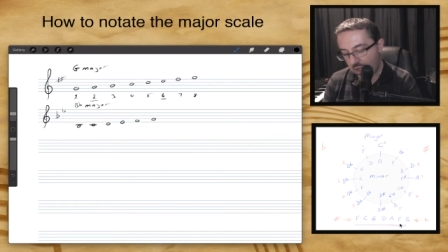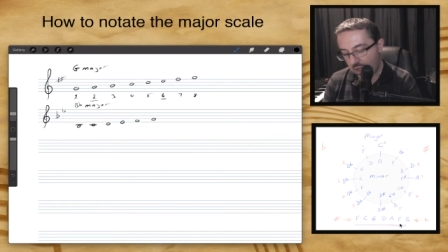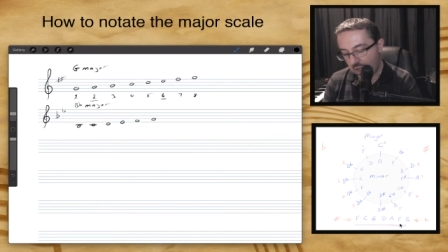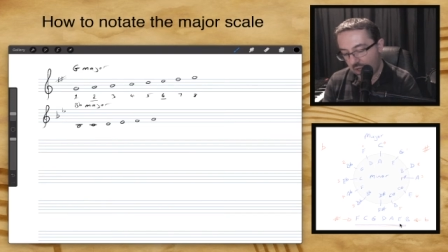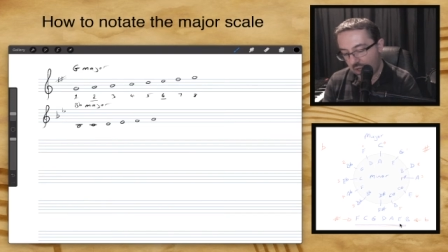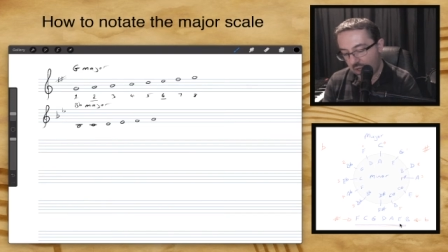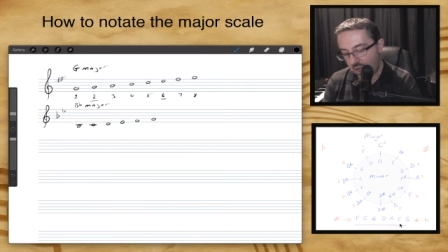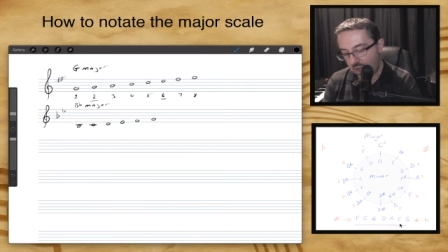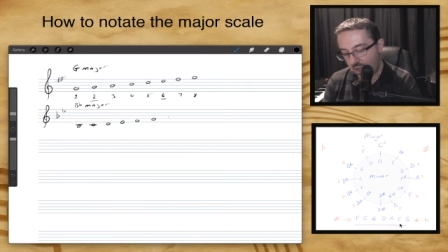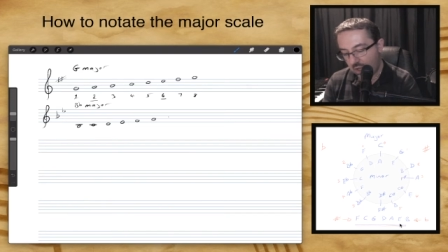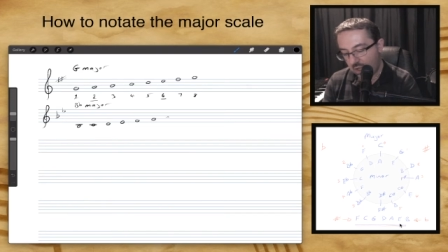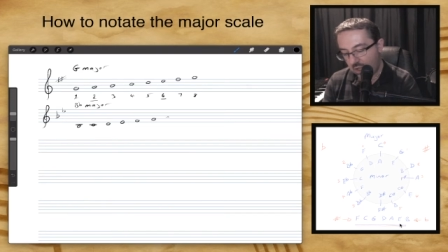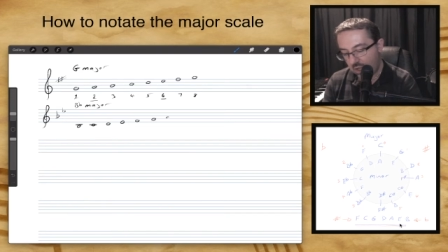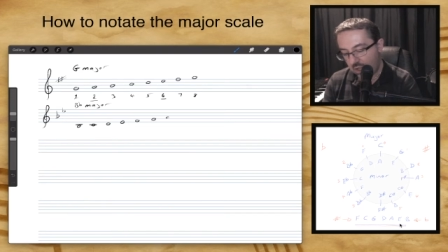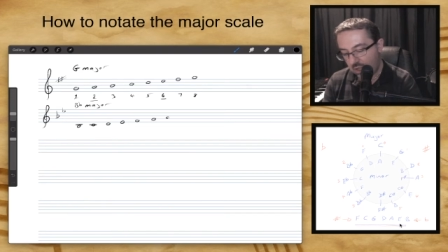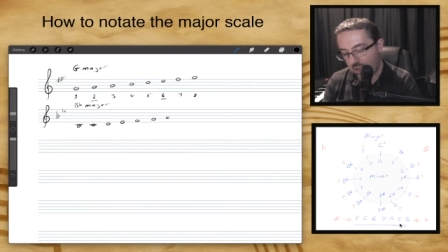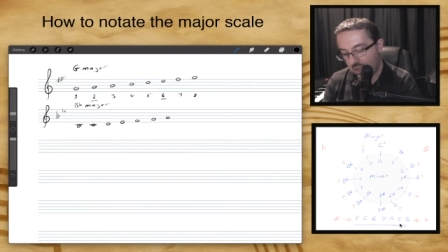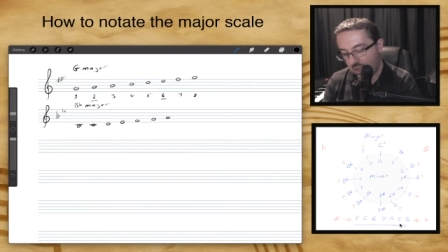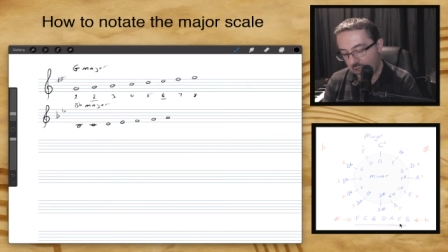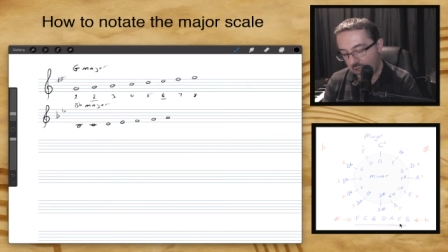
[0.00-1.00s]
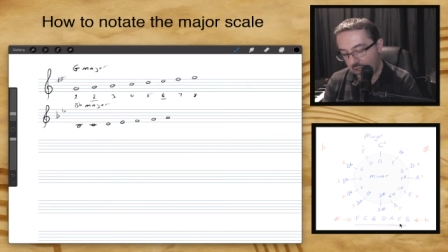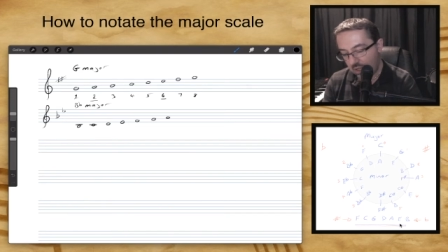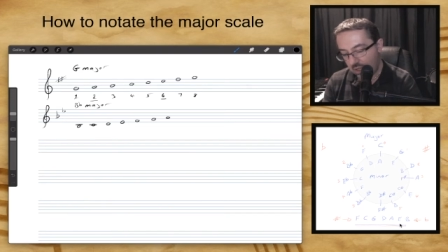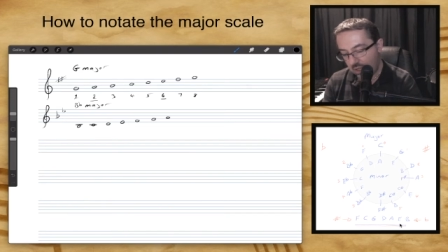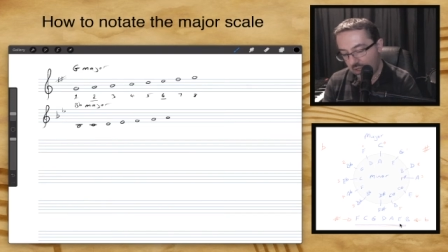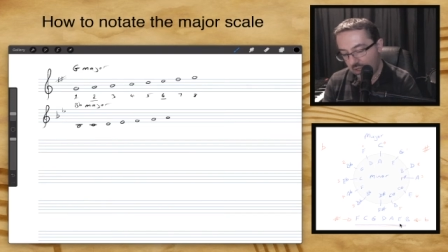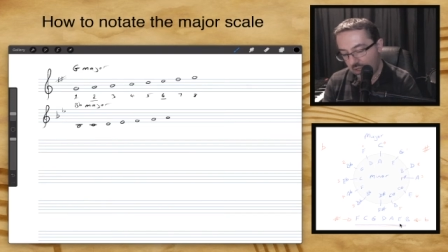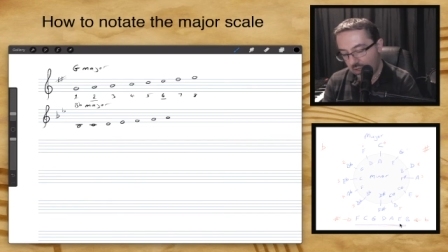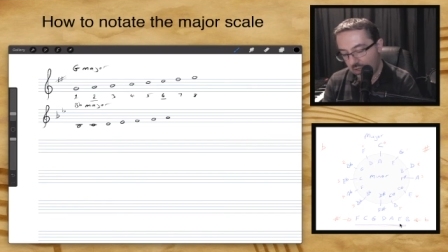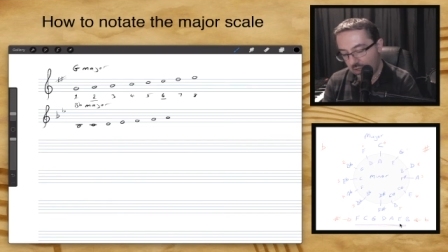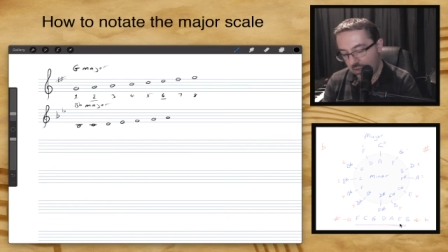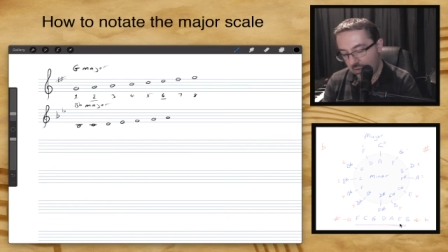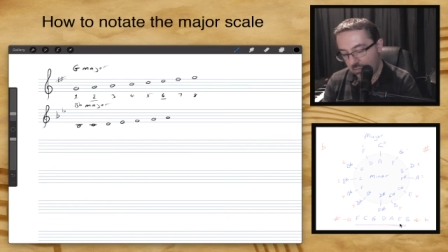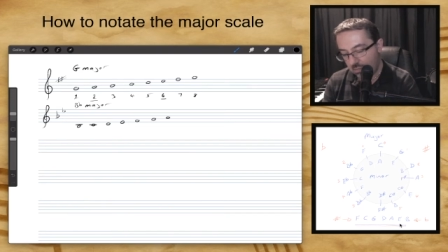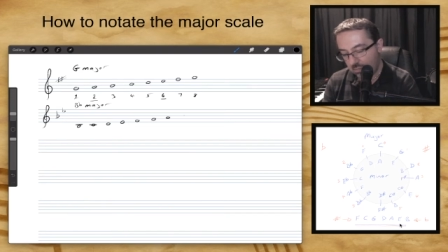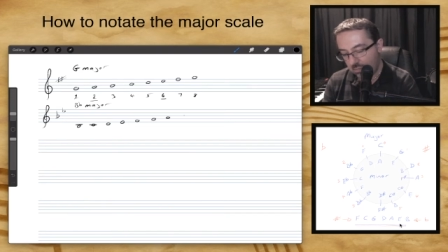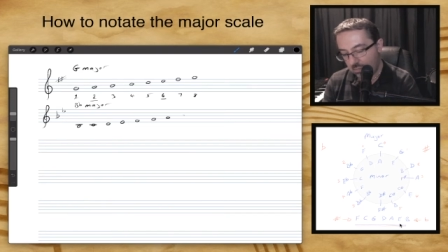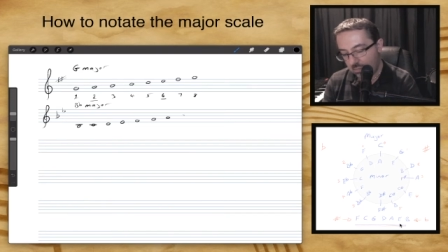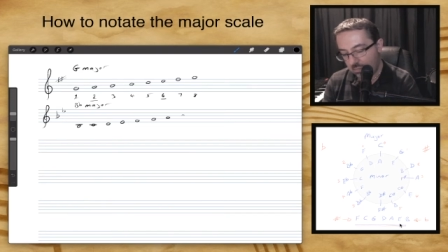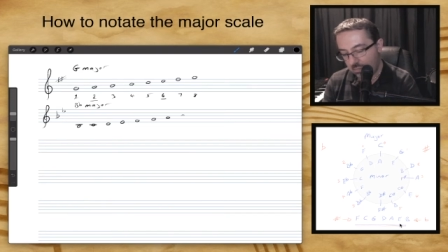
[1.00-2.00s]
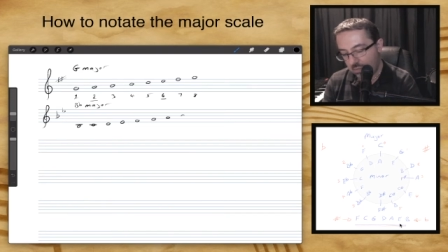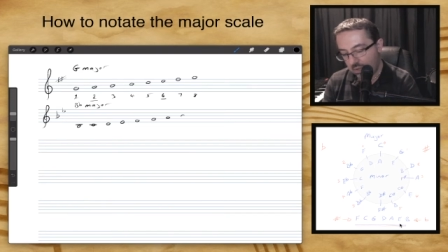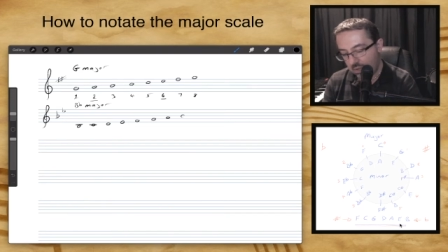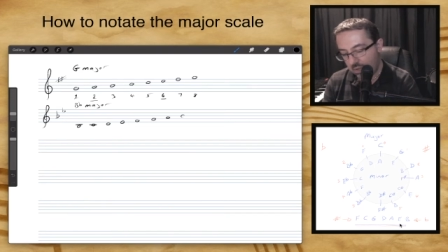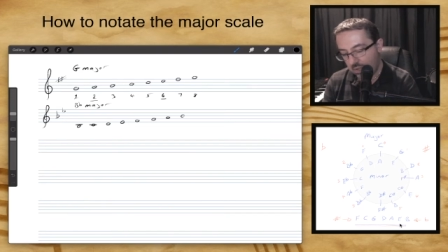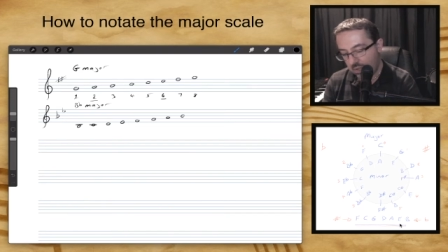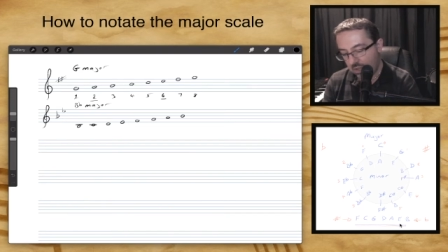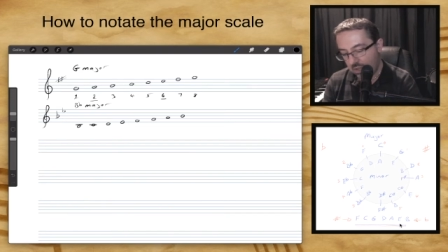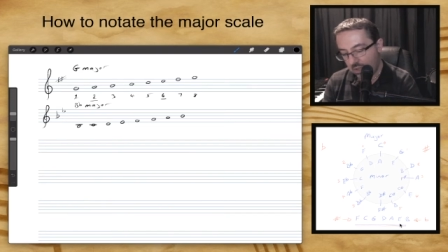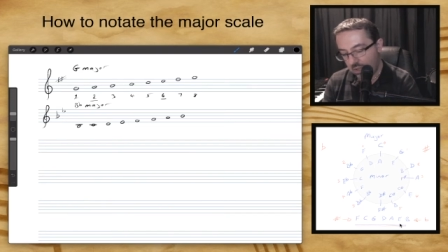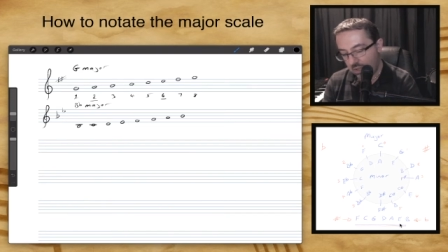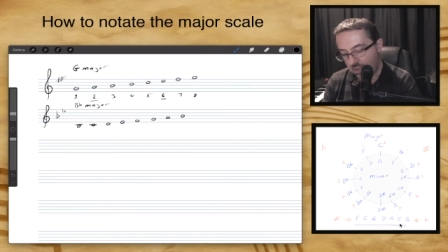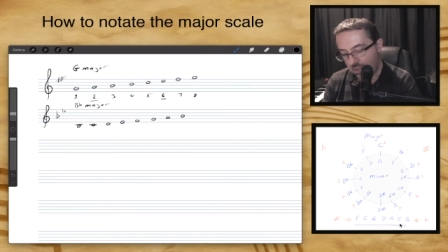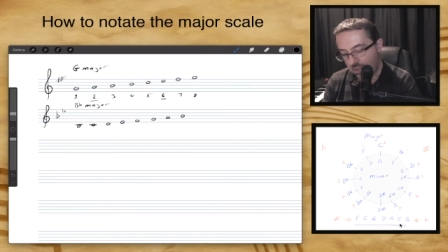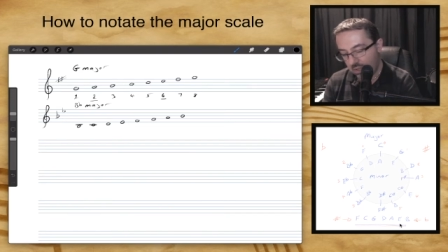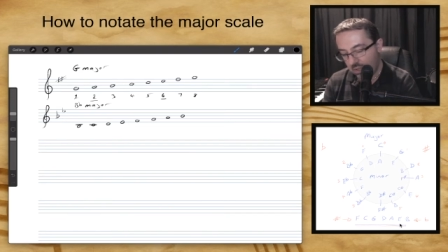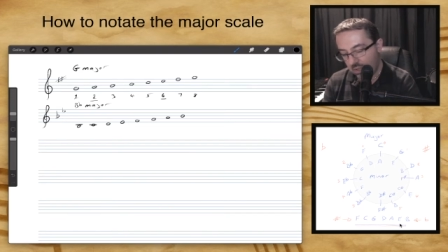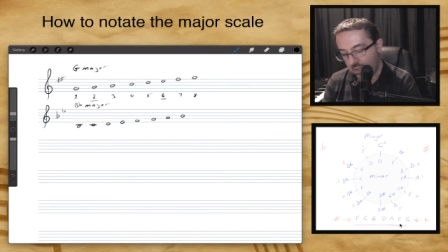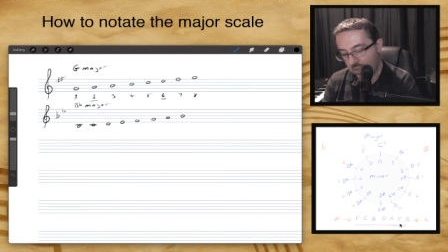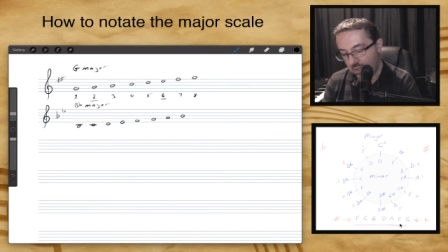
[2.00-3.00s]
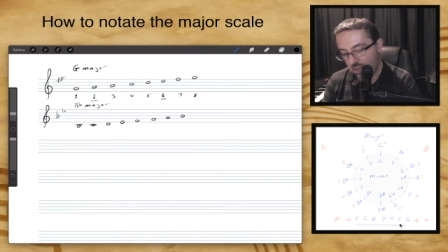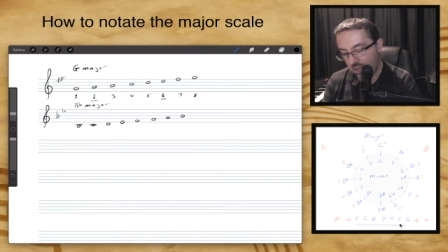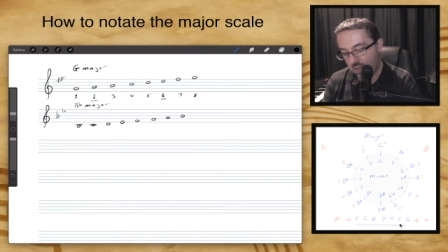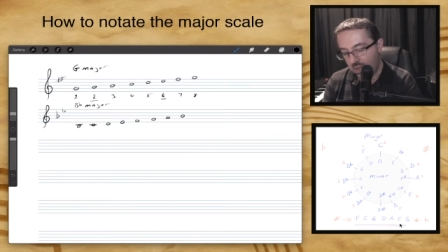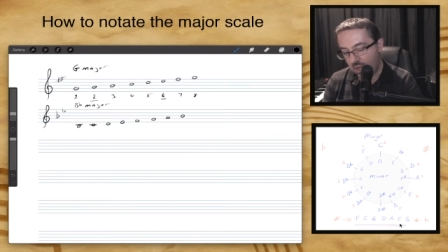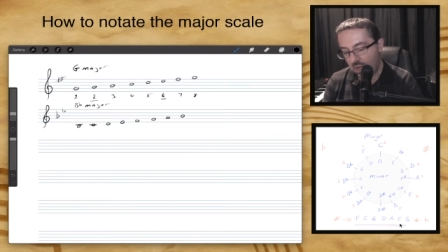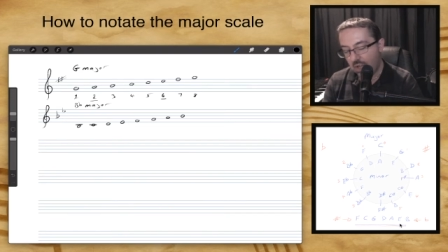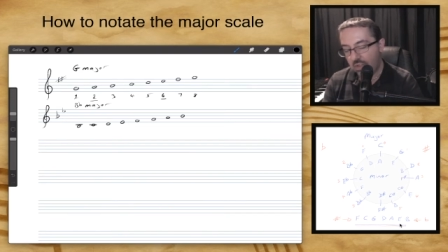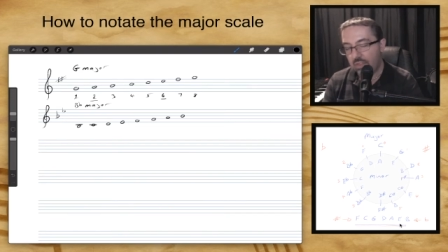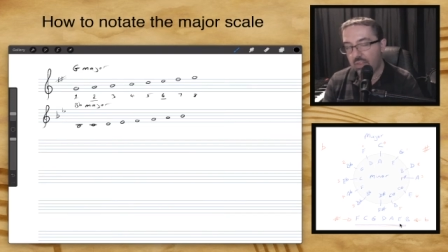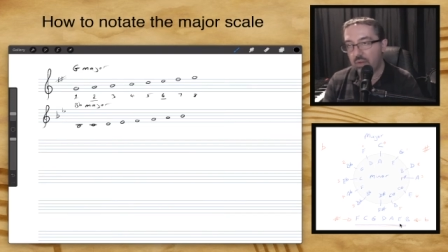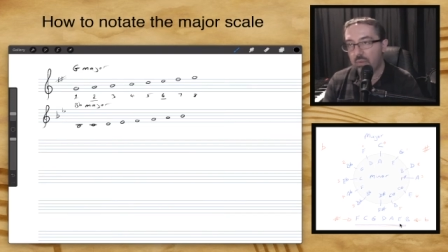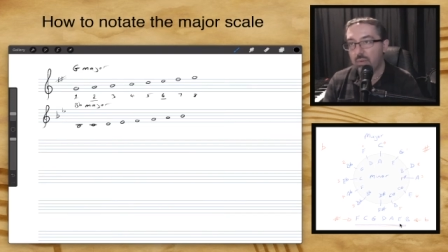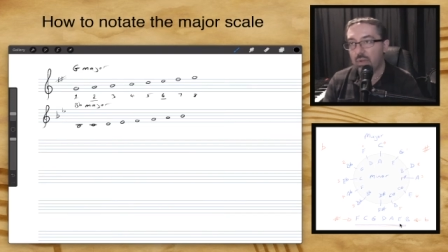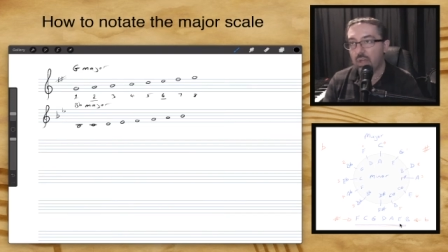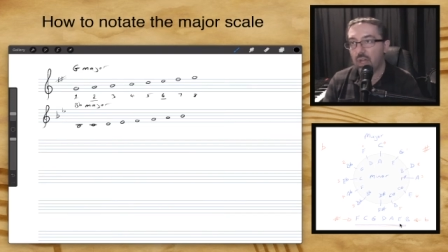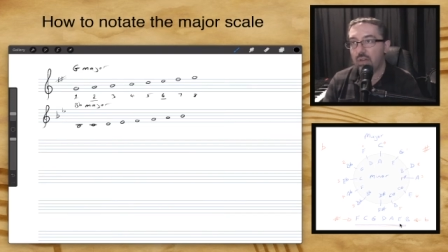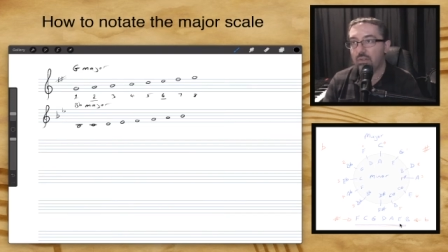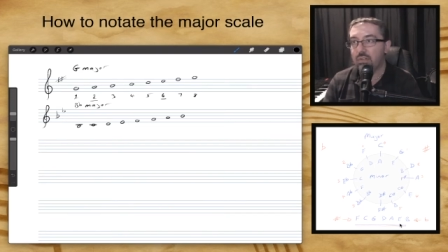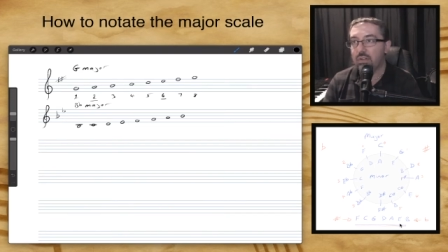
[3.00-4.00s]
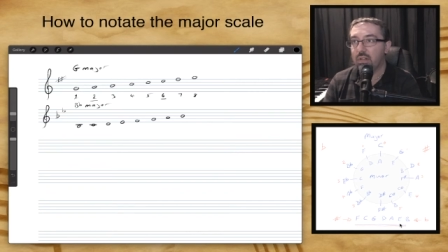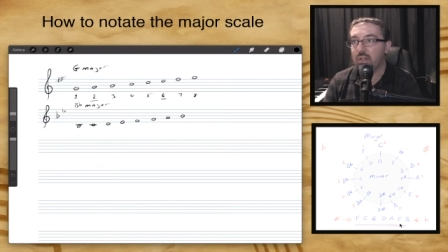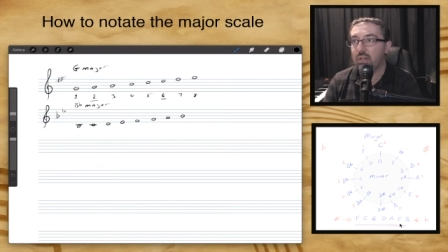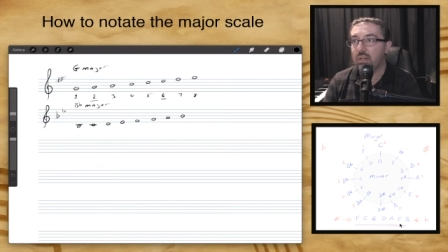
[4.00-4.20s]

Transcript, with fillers: A B and there we have it.